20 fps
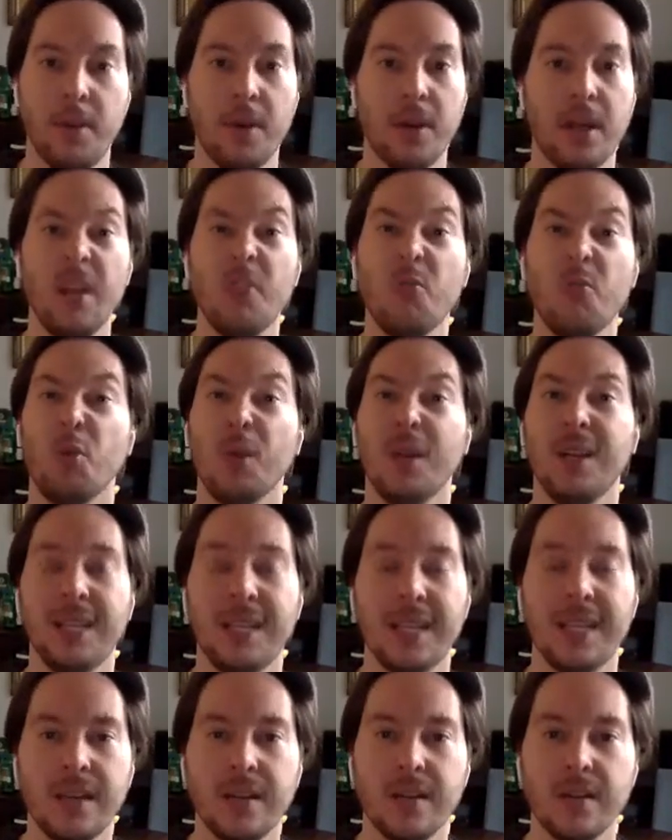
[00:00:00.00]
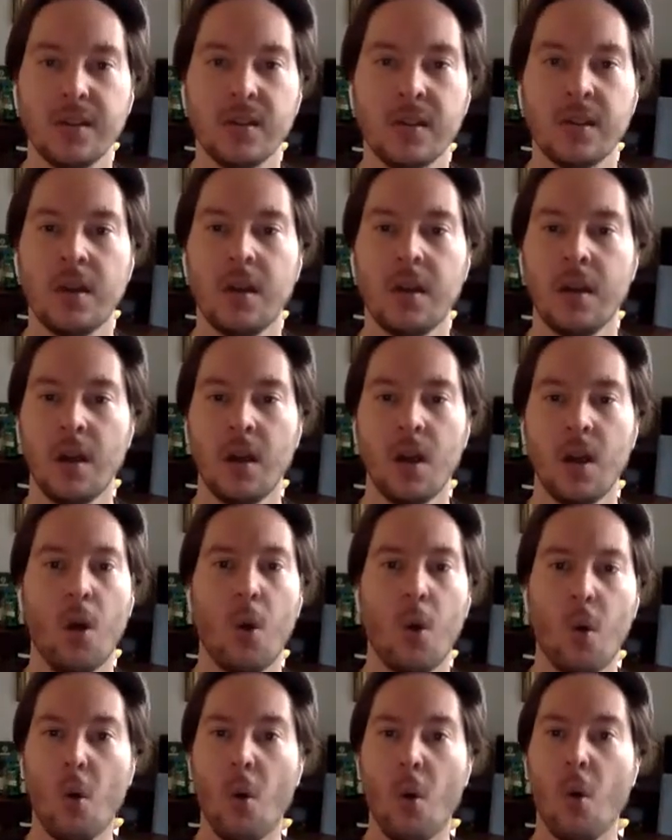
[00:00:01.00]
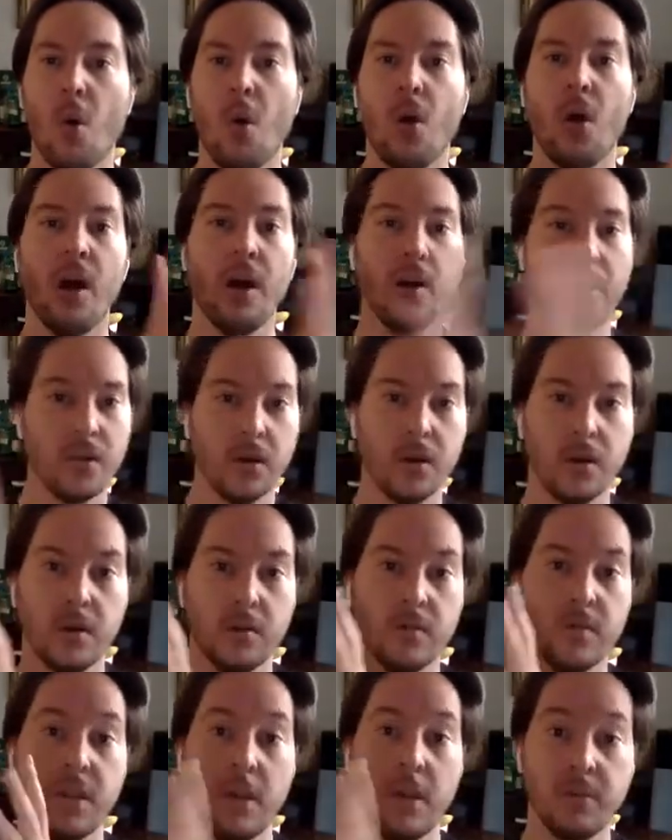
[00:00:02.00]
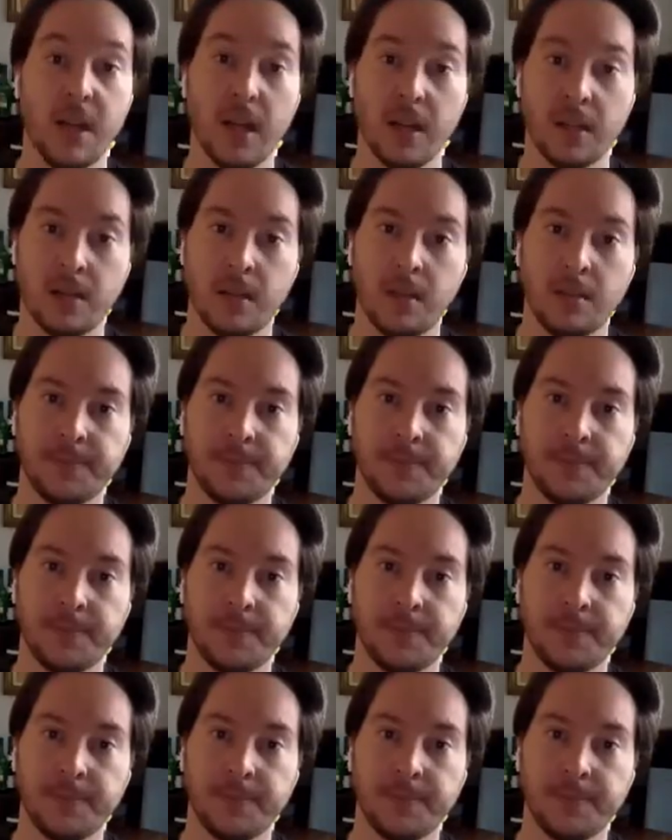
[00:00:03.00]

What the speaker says: But it really is a whole other subject.